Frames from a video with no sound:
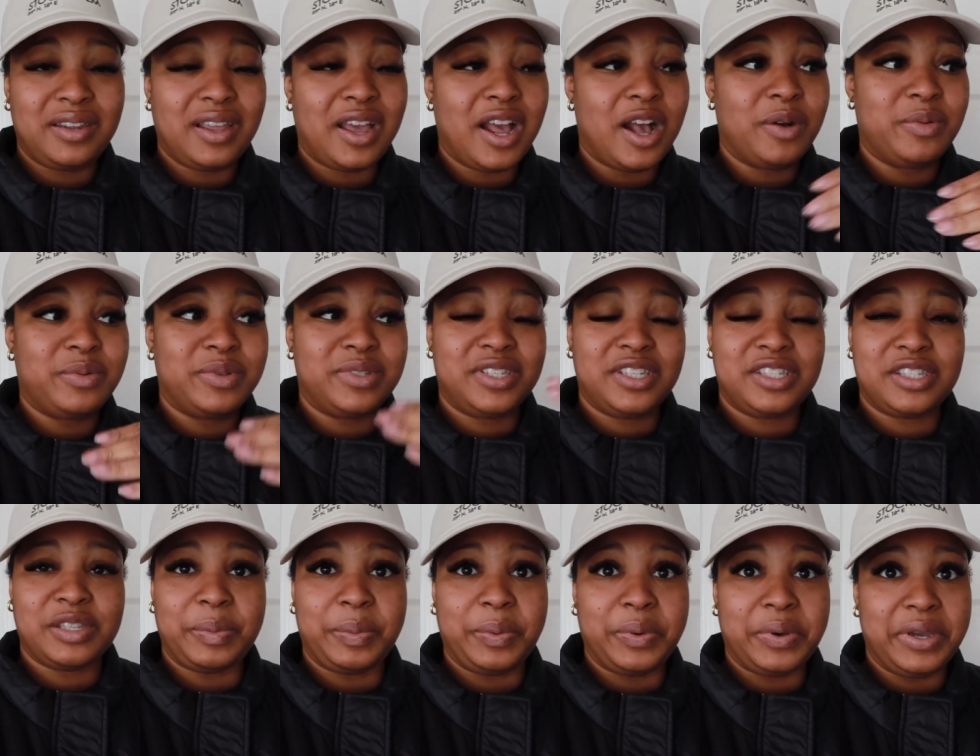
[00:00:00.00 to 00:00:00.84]
I was
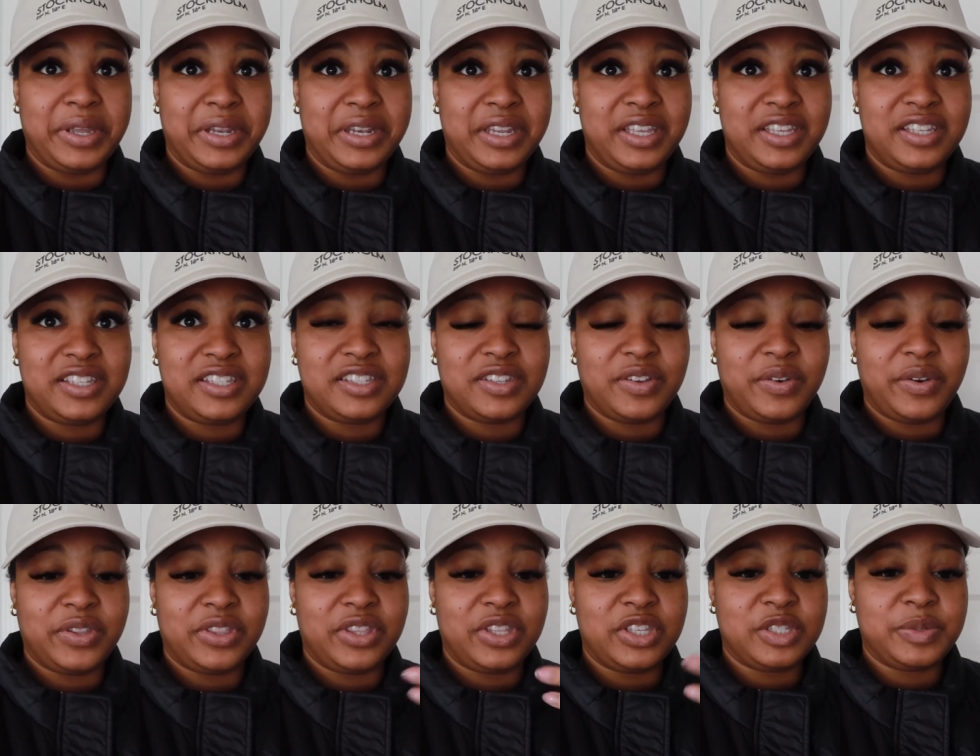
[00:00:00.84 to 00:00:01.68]
disappointed. So
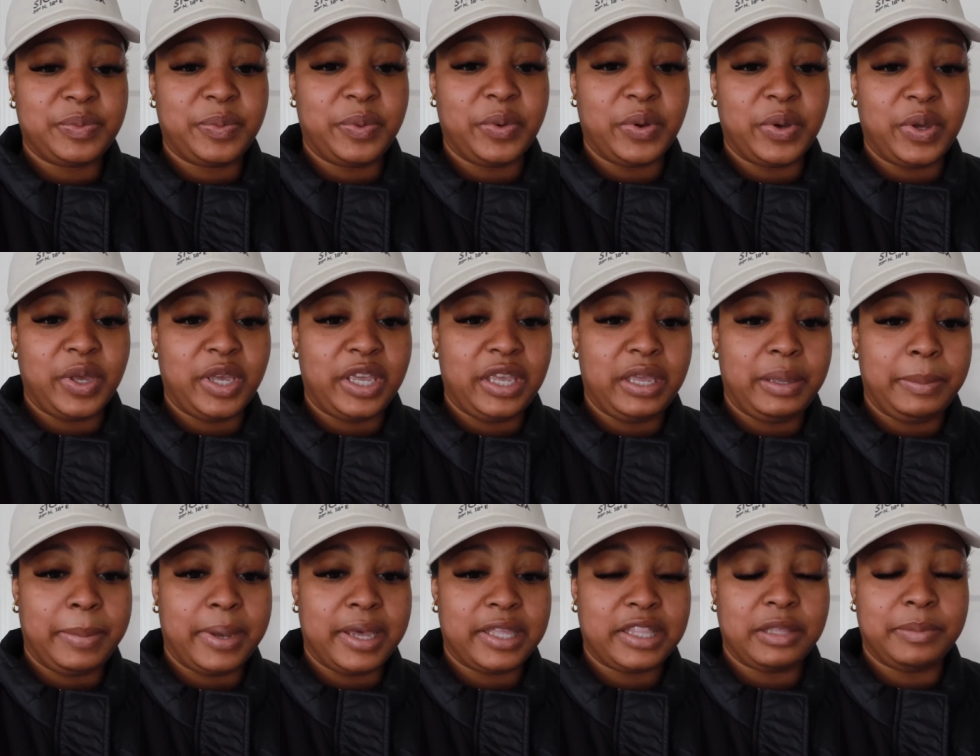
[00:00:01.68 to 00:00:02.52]
at this point,
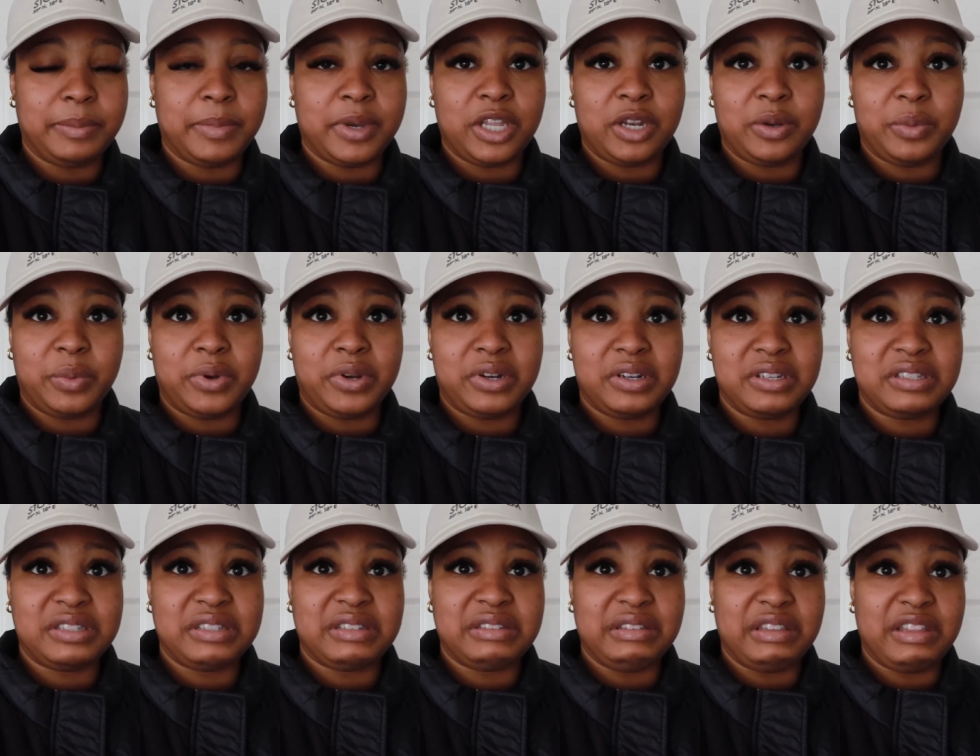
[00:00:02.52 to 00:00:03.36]
Bath and Body Works
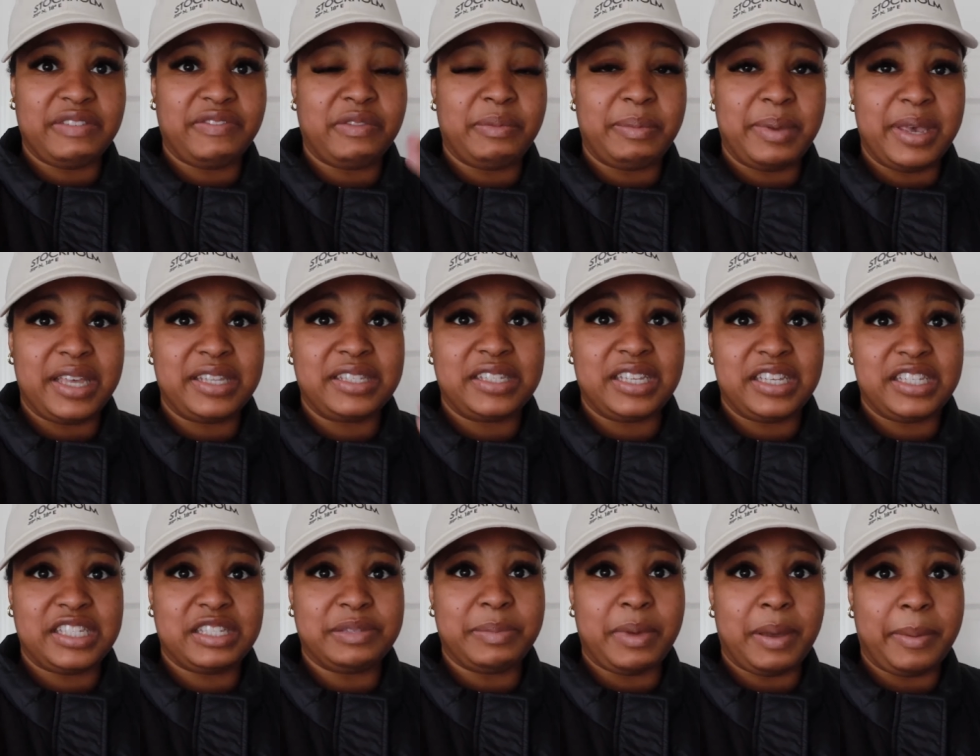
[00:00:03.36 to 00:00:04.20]
left a bad
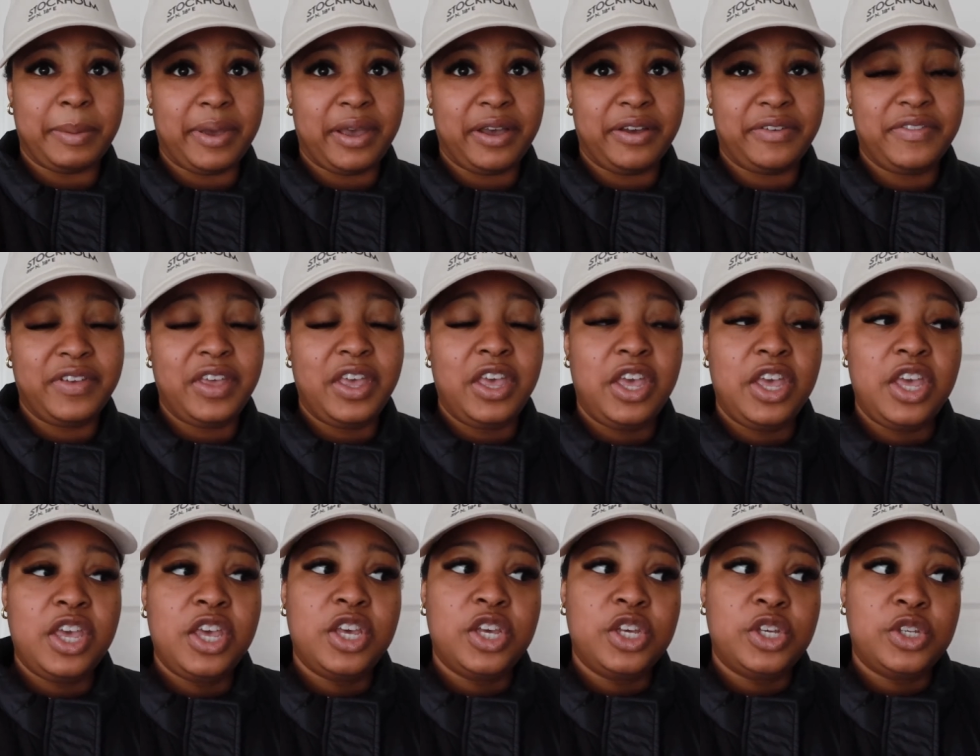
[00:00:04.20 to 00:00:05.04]
taste in my mouth.
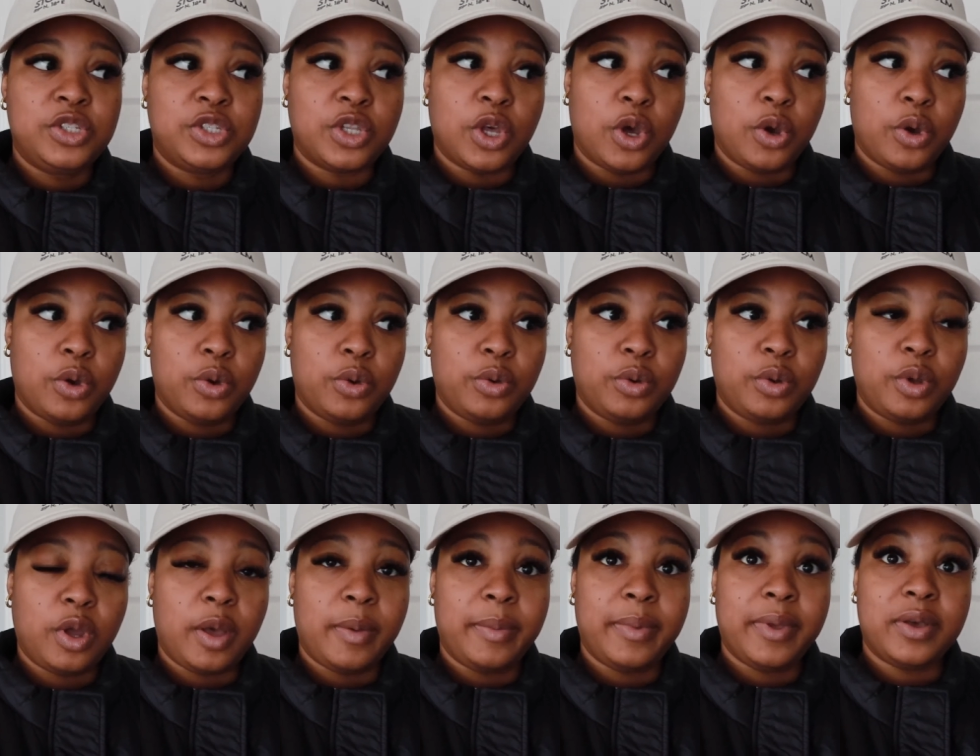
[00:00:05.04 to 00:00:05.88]
So
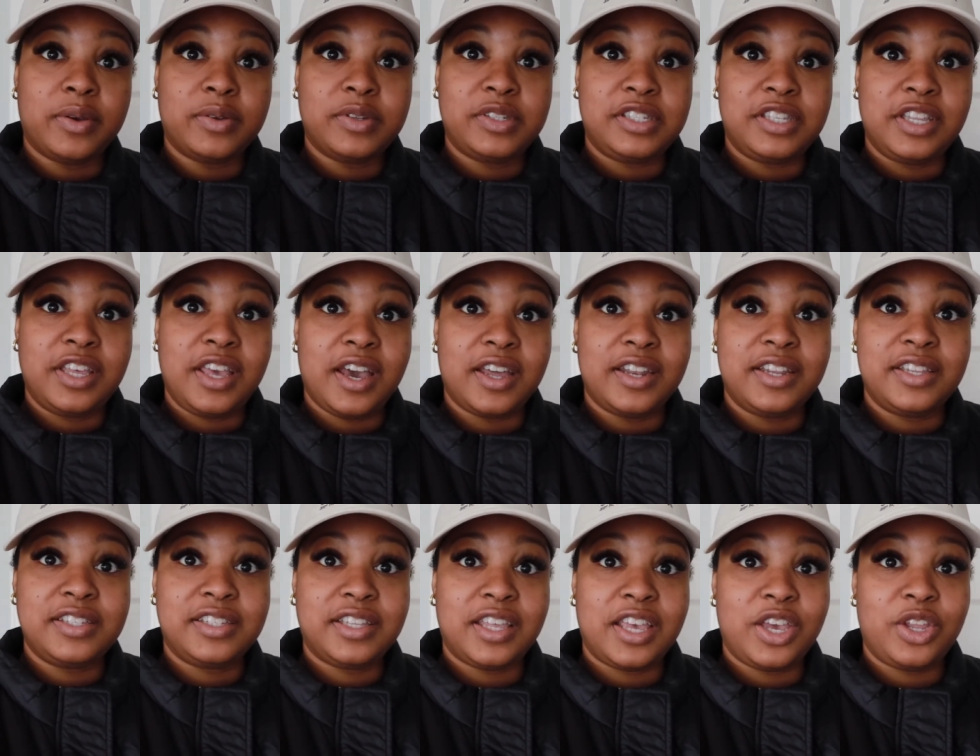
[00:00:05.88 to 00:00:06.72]
I'm gonna go see how
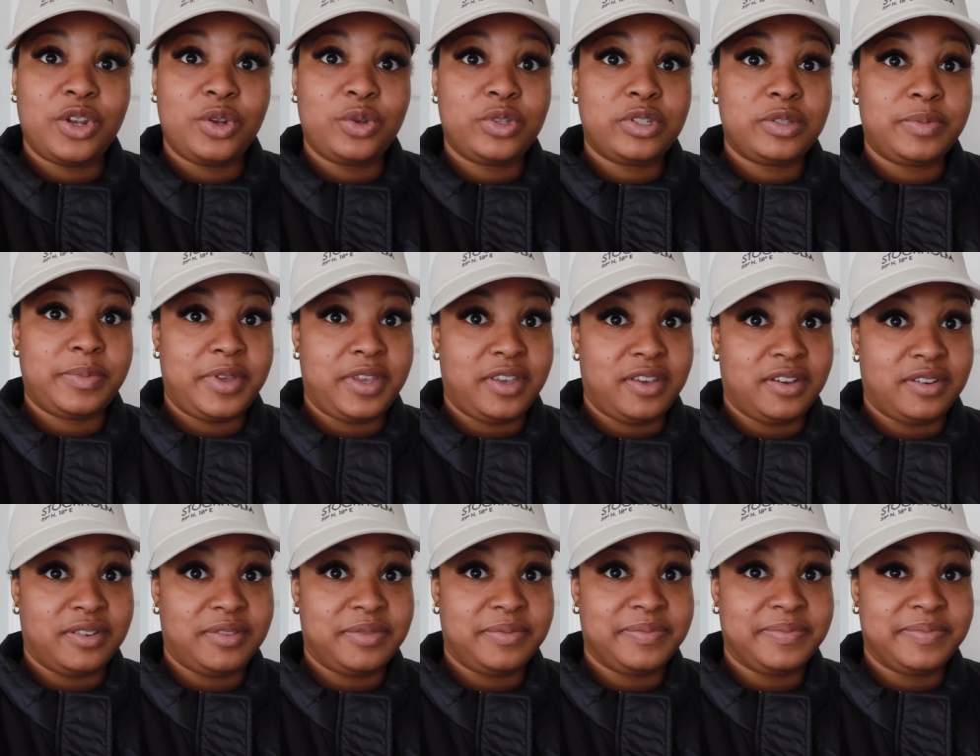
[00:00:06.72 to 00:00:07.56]
these candles
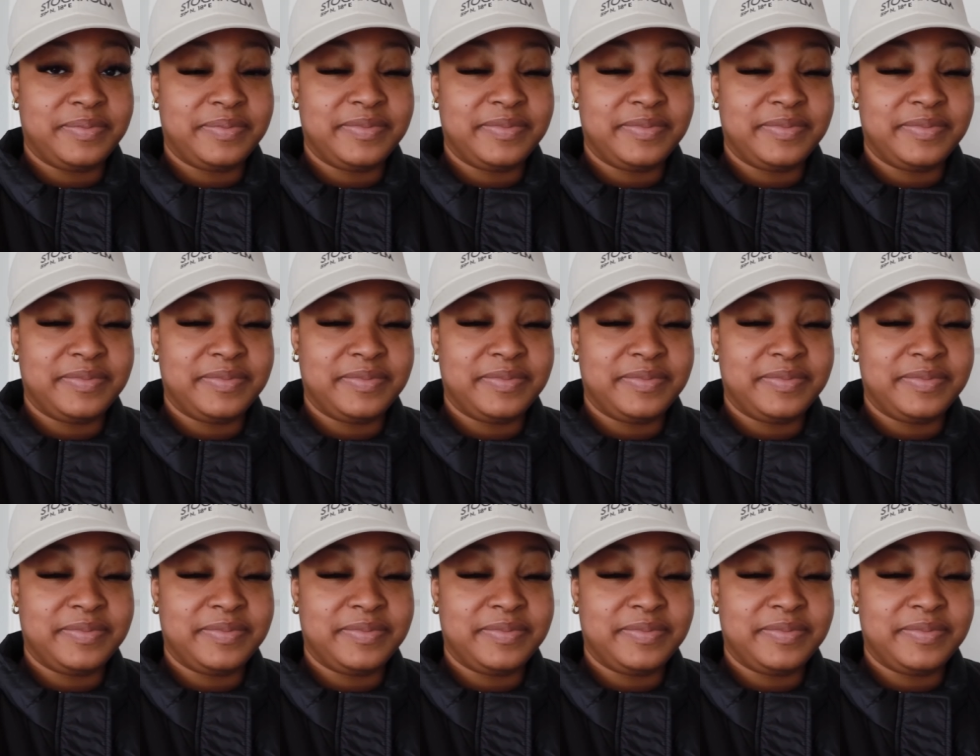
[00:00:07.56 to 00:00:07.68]
smell.